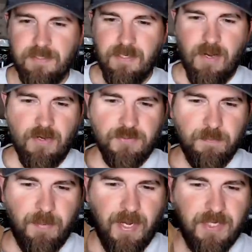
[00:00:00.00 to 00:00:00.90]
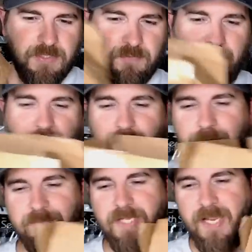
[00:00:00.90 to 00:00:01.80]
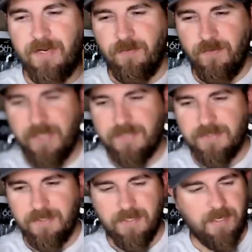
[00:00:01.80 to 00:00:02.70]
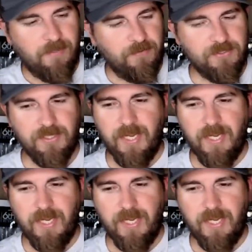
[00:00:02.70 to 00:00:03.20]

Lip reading: awesome package from the Hookup Tackle that looks like